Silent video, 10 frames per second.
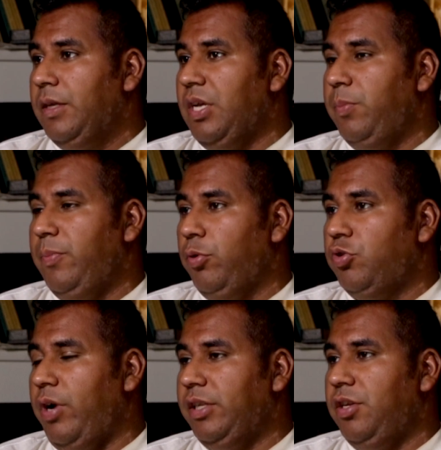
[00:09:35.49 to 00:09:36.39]
some people
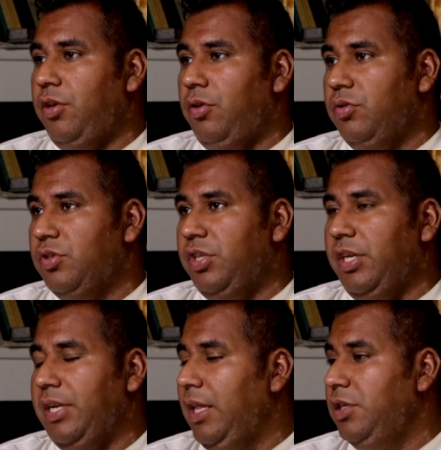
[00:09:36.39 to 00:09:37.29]
try to use
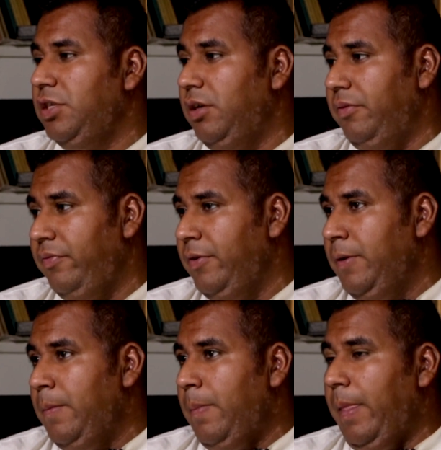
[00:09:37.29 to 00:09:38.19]
the analogy of
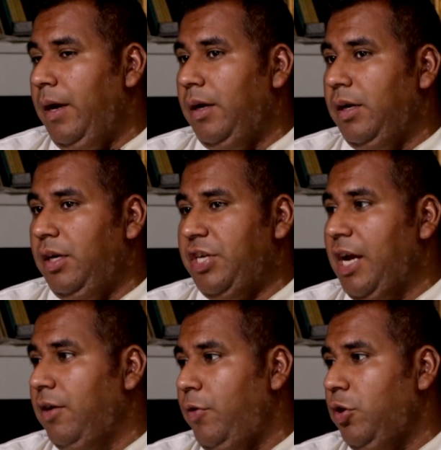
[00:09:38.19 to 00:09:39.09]
a
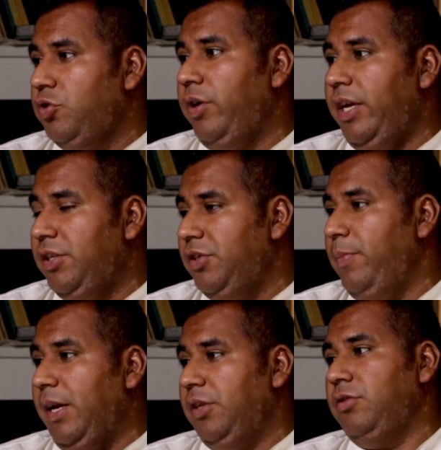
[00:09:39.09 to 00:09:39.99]
jack of all trades is a
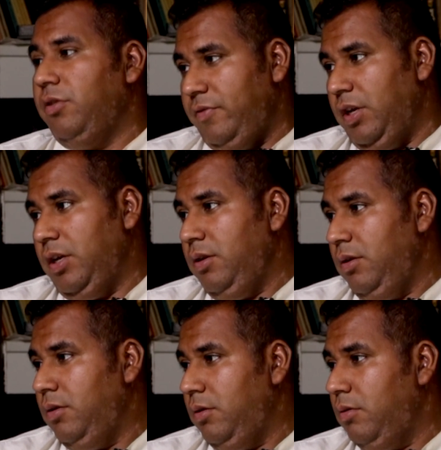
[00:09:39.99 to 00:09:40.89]
master of none,
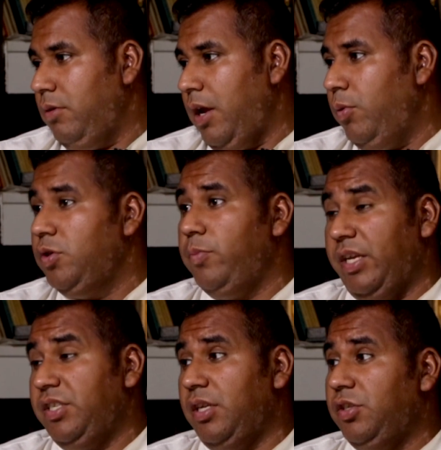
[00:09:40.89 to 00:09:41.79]
right? Which
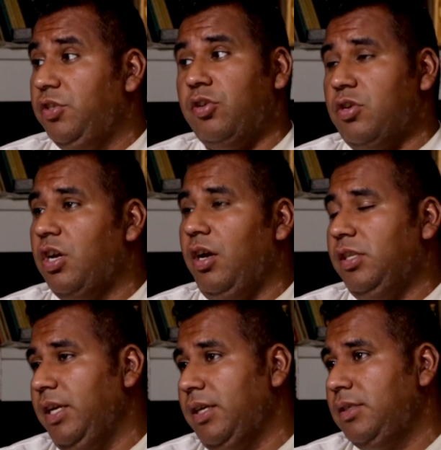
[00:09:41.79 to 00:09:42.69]
makes sense in certain
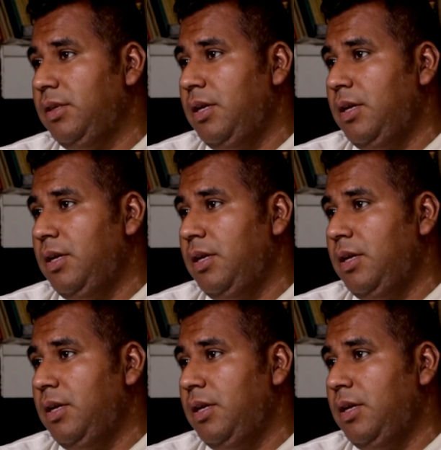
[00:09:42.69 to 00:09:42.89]
contexts.